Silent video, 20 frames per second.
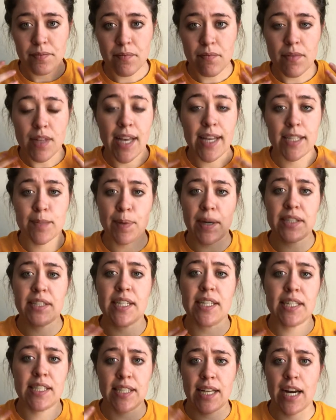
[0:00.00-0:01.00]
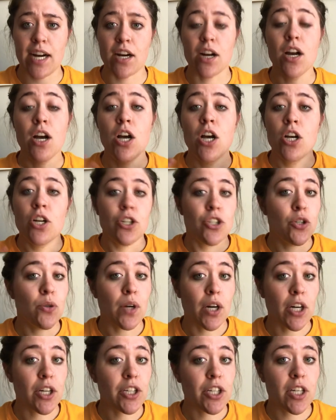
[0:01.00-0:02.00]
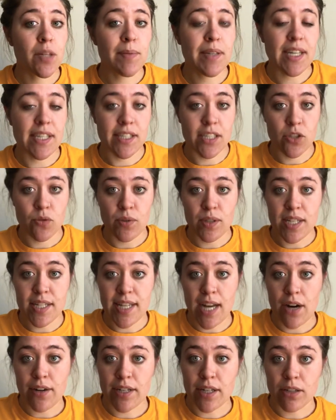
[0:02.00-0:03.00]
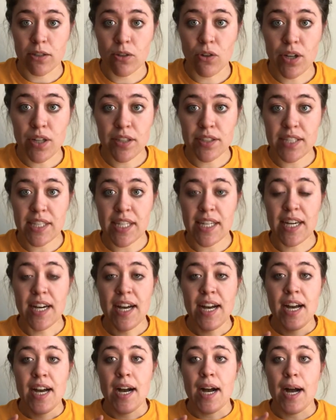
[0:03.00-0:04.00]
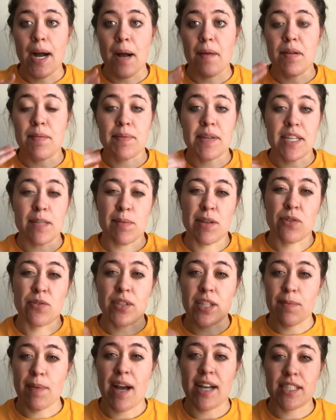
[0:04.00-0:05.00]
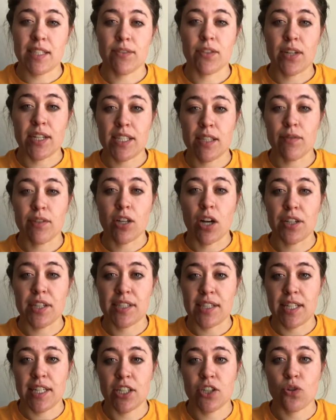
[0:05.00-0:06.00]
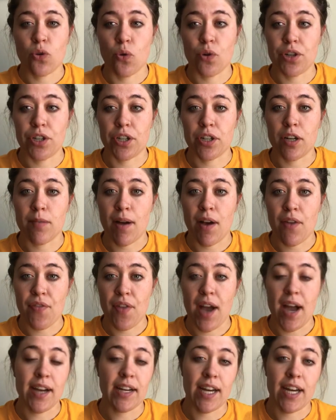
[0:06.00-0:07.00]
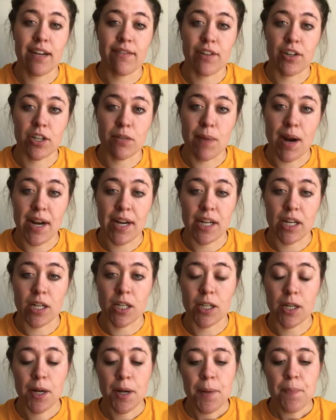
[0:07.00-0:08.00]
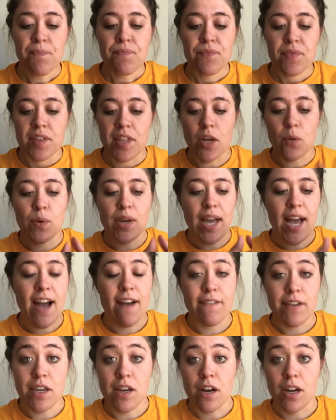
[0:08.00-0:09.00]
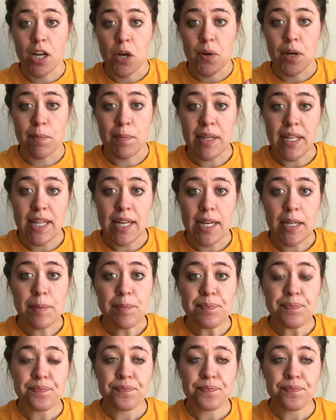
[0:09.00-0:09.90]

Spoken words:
expressing desire to hurt her because he's really doubting her loyalty, and he's being really passive-aggressive and condescending toward her about that and kind of undermining her. Then we have Iago and Emilia,